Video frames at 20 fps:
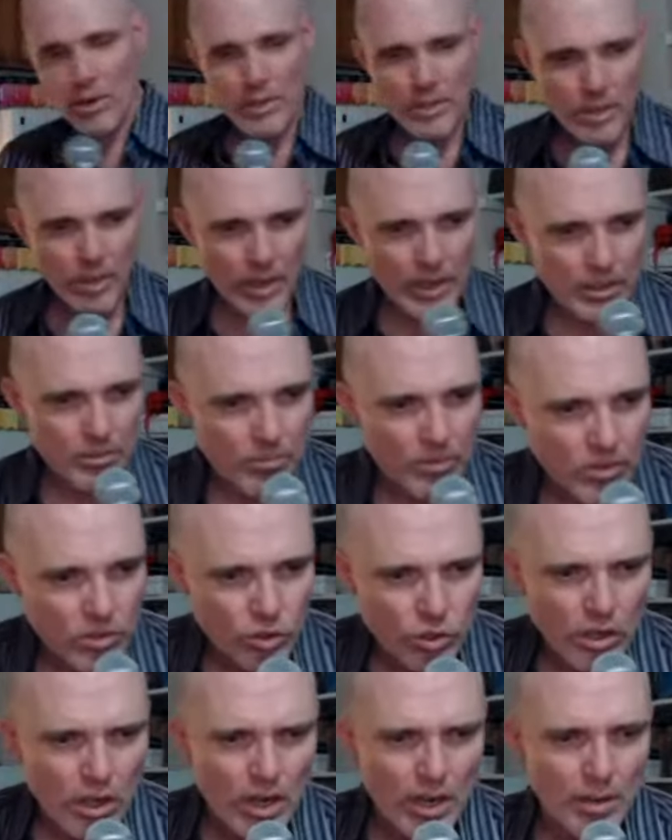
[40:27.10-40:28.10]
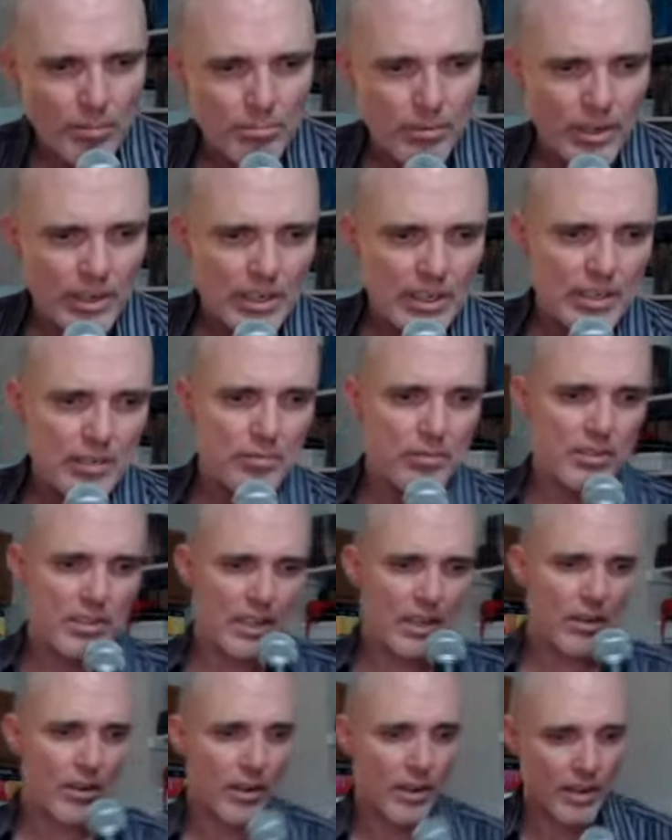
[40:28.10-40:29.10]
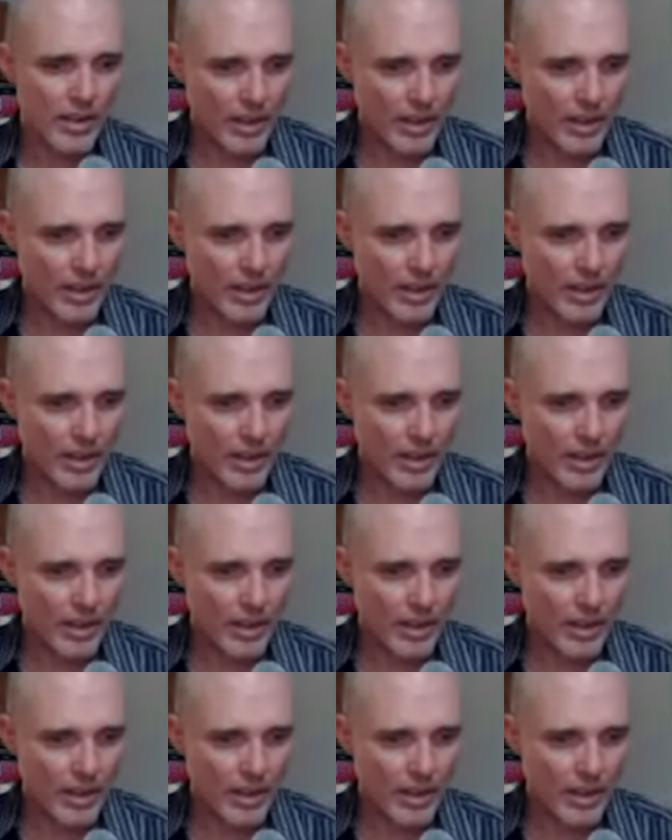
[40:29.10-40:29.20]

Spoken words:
they're like, shut up. I need dinner.